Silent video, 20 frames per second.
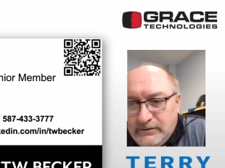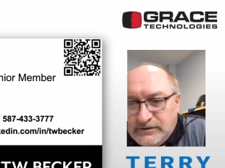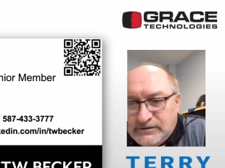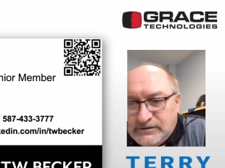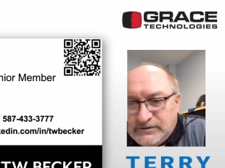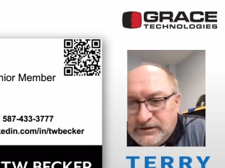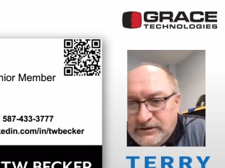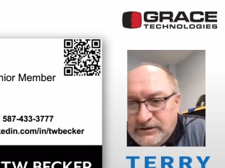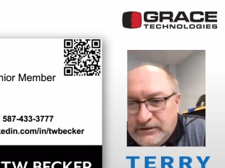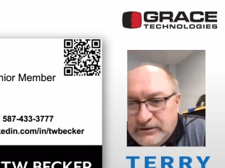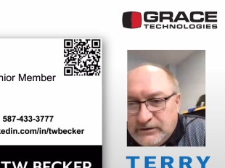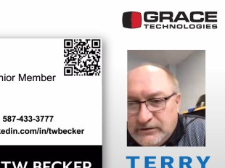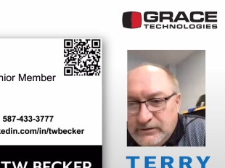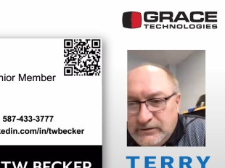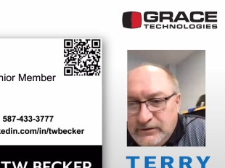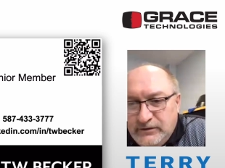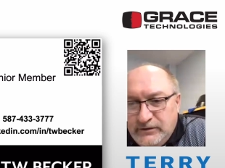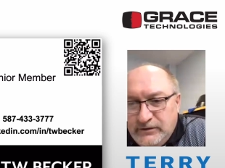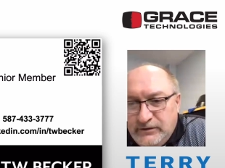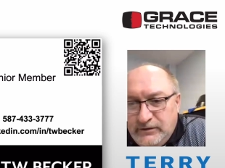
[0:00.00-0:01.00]
Let's see
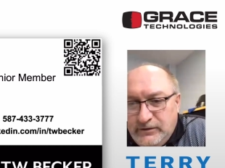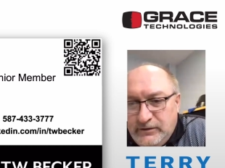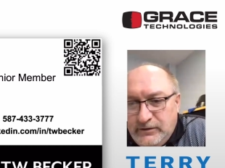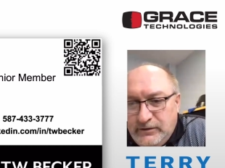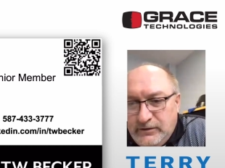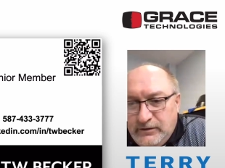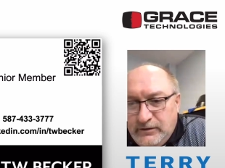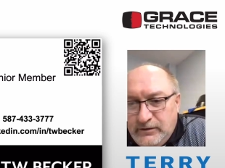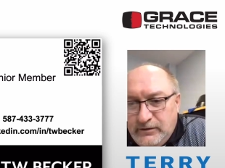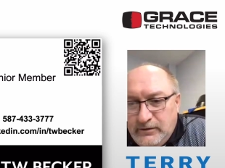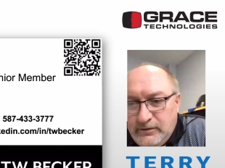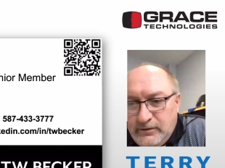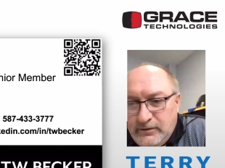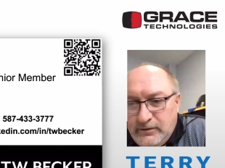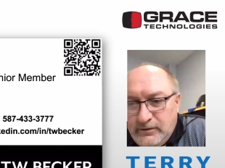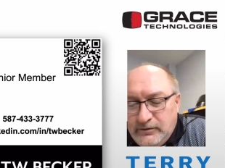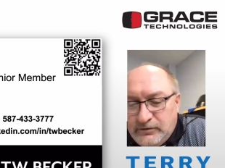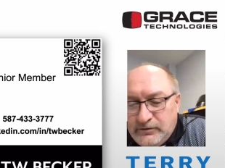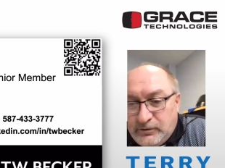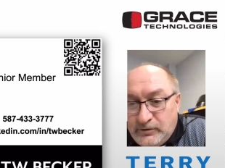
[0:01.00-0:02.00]
here.
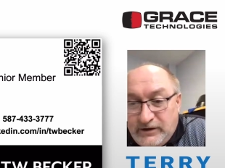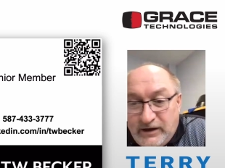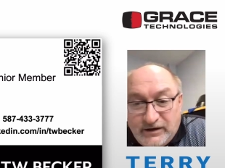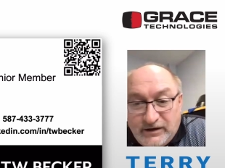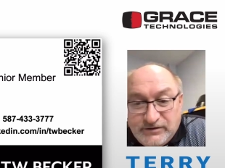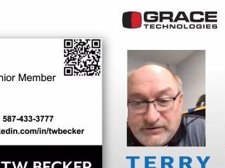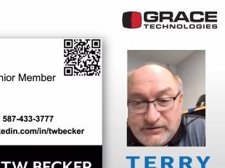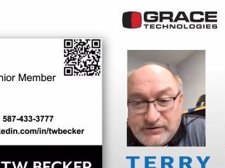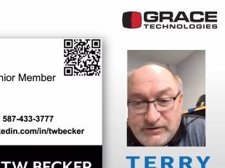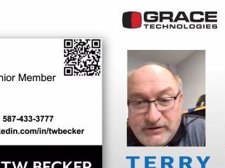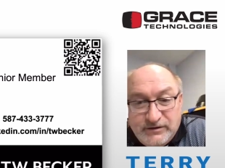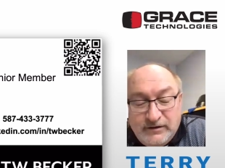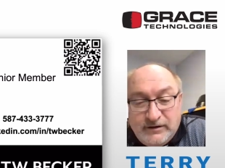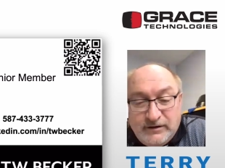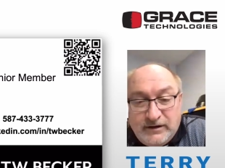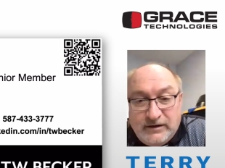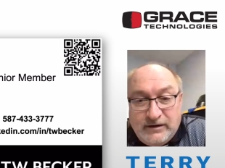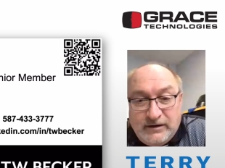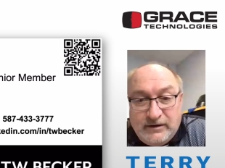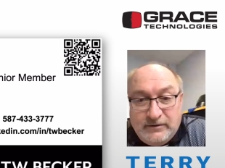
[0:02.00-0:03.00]
So yes,
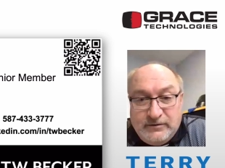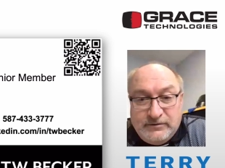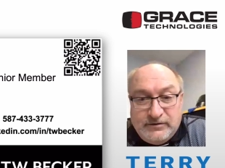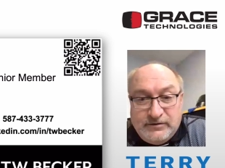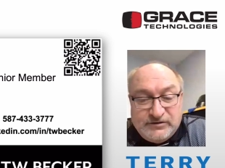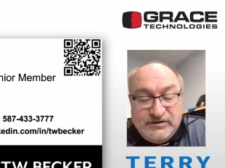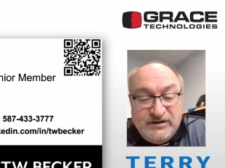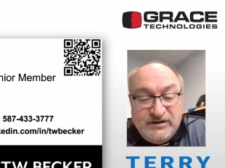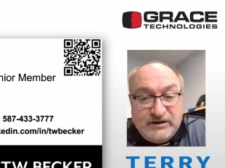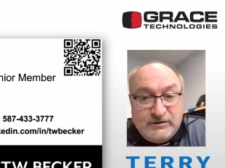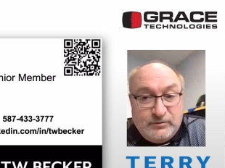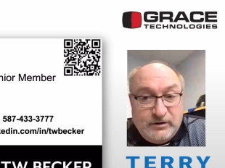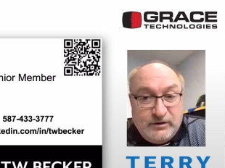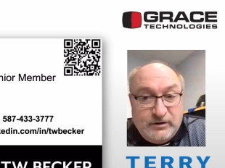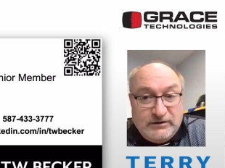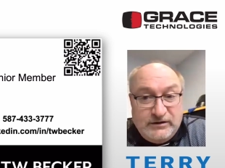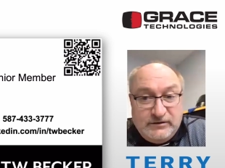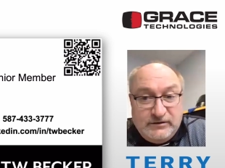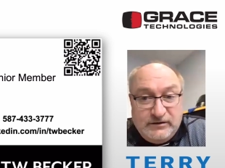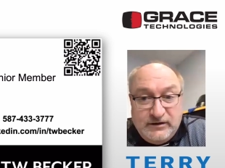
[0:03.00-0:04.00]
again, Nick
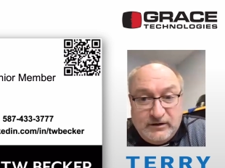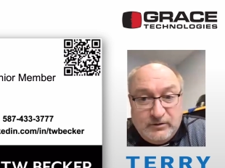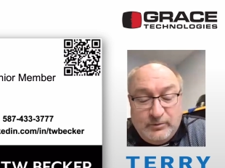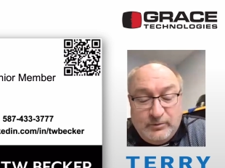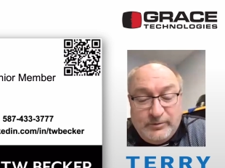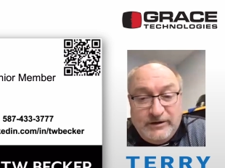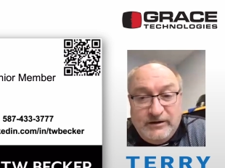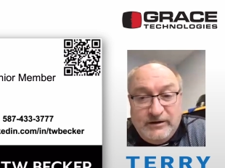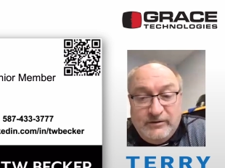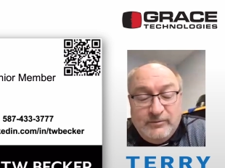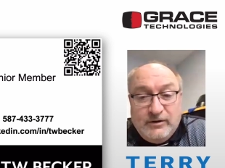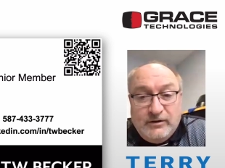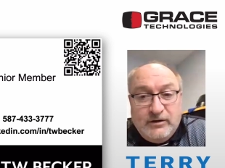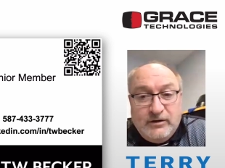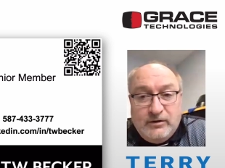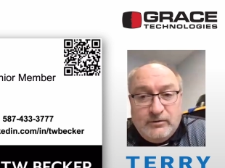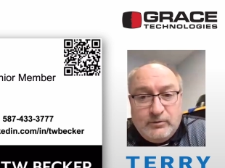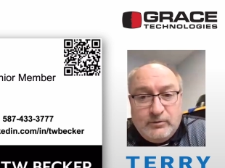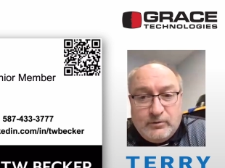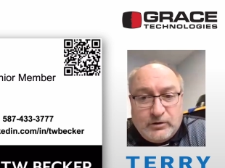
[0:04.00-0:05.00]
will be
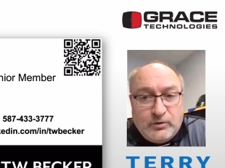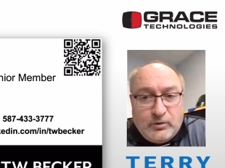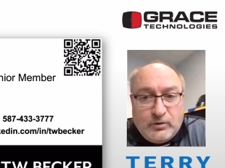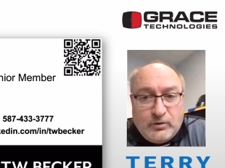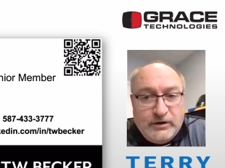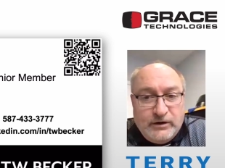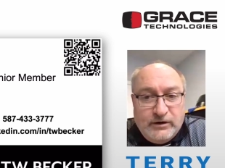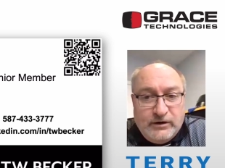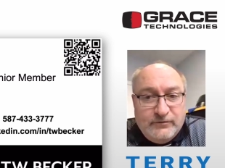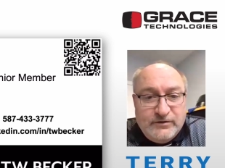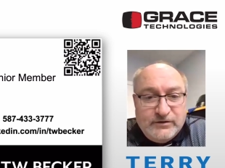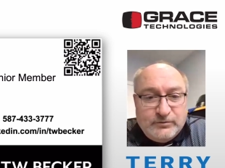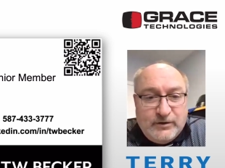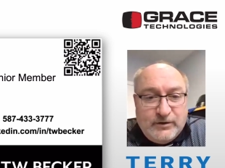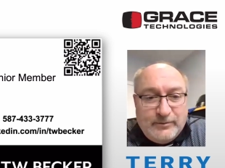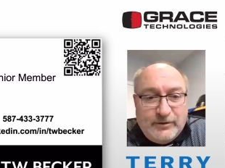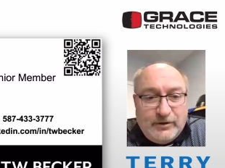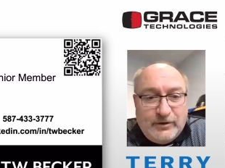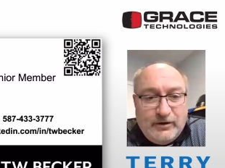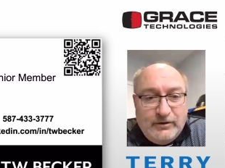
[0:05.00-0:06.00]
emailing out a recording of this
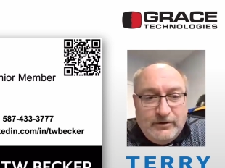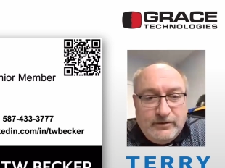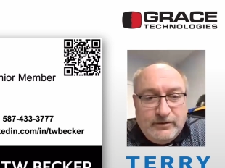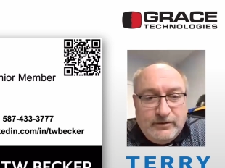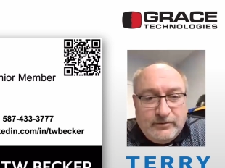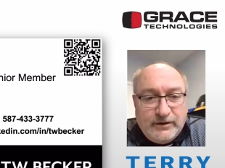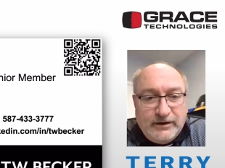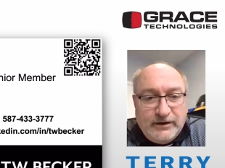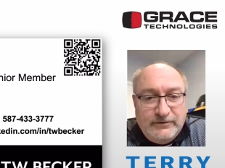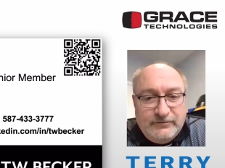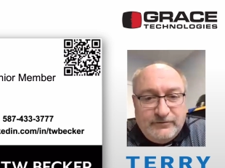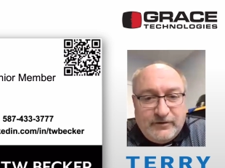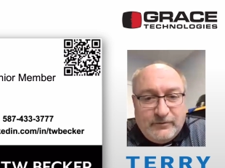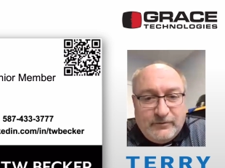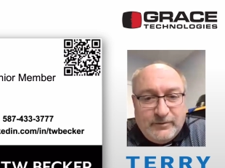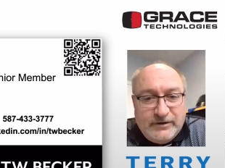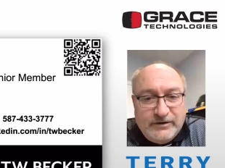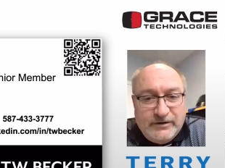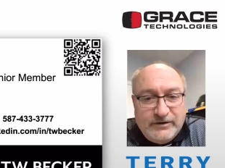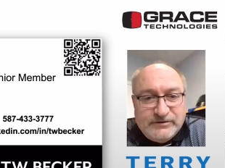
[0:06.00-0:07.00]
webinar, right, for
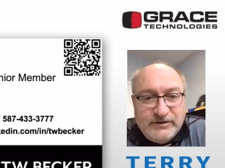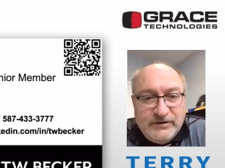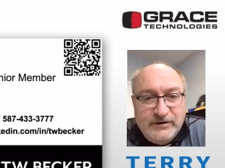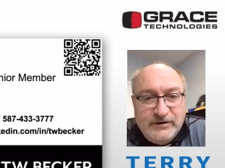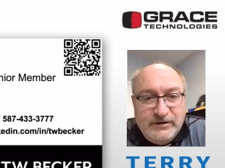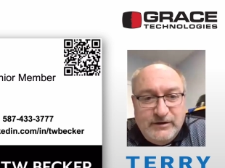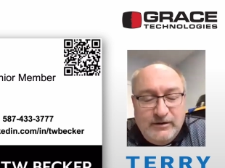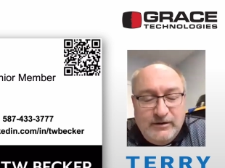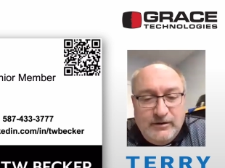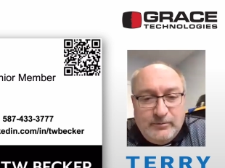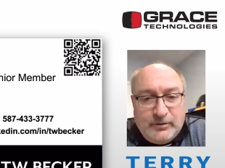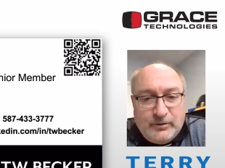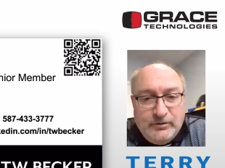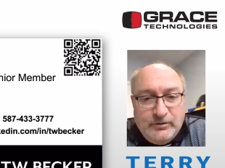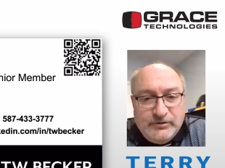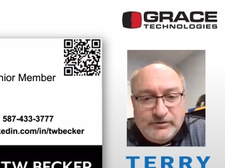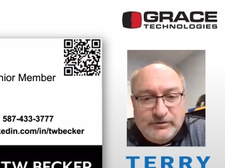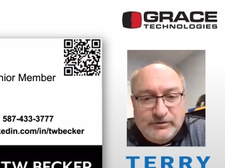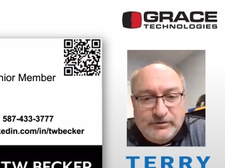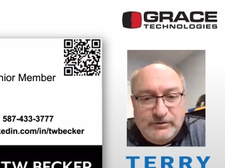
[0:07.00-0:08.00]
everybody's
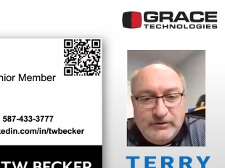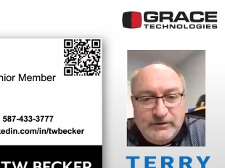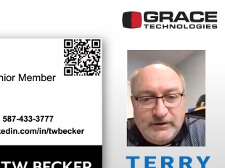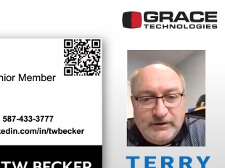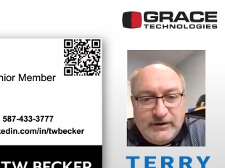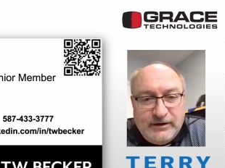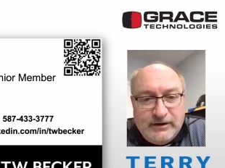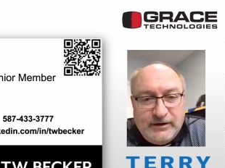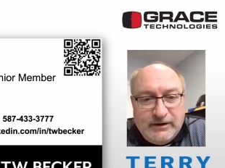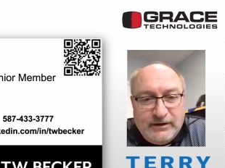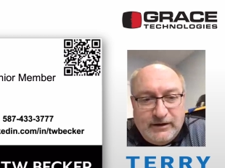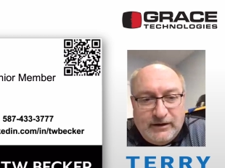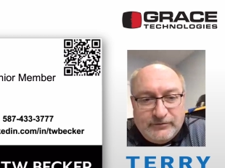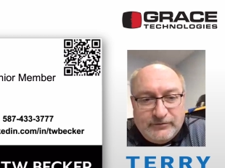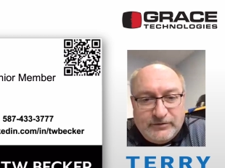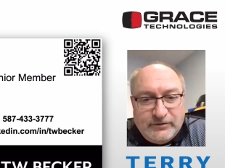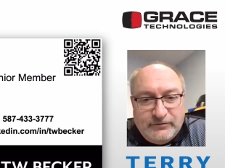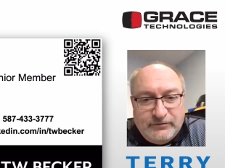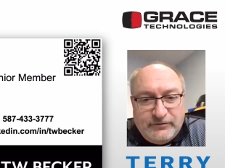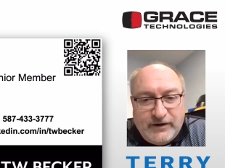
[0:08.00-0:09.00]
perusal
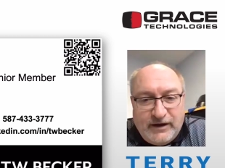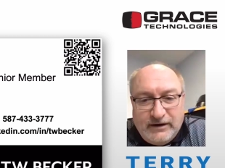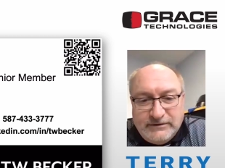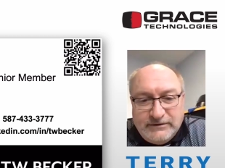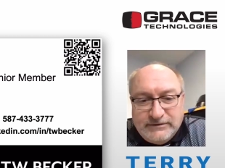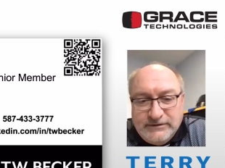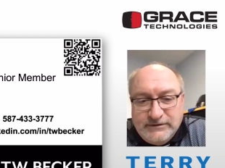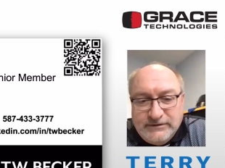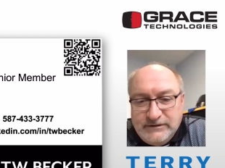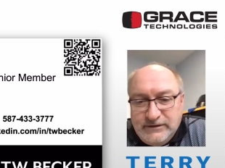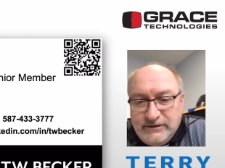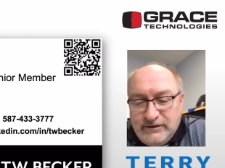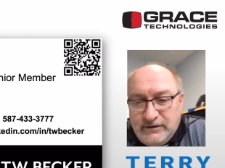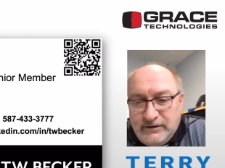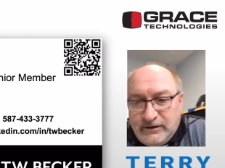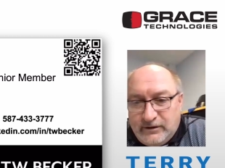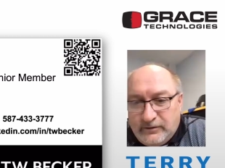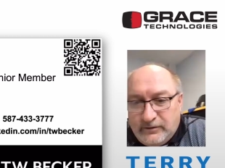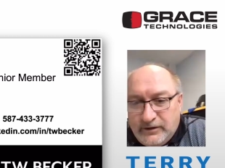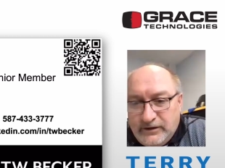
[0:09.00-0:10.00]
after the fact.
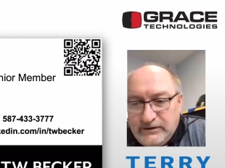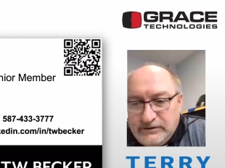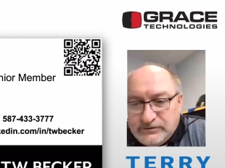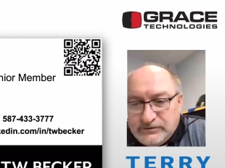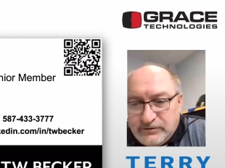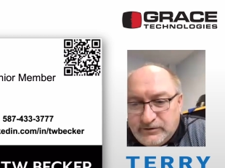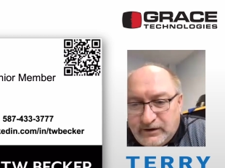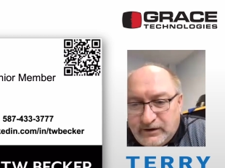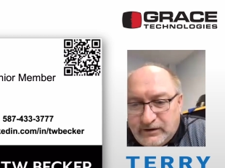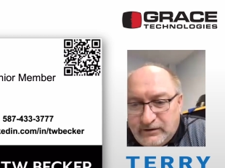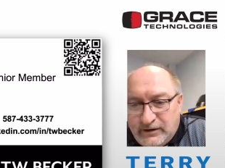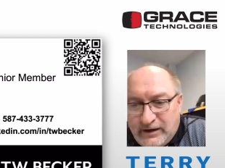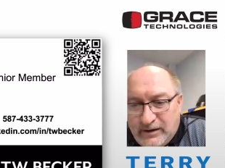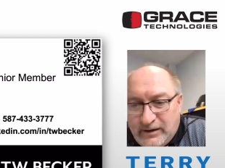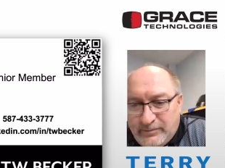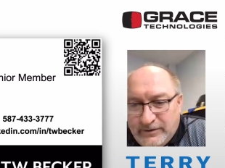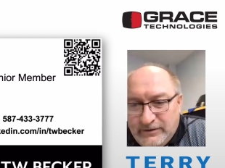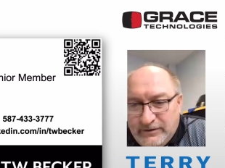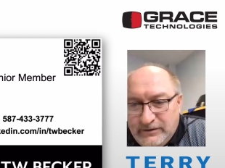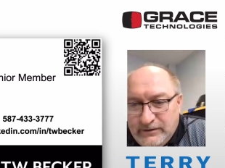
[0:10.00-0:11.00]
All right, so that'll
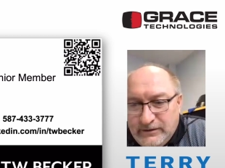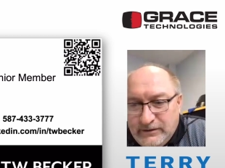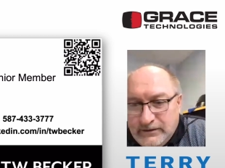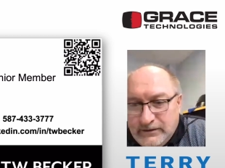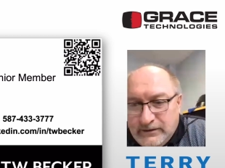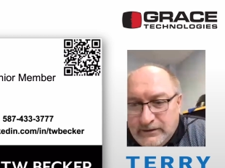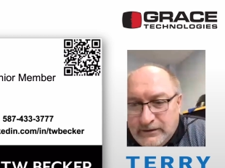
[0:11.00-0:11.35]
happen.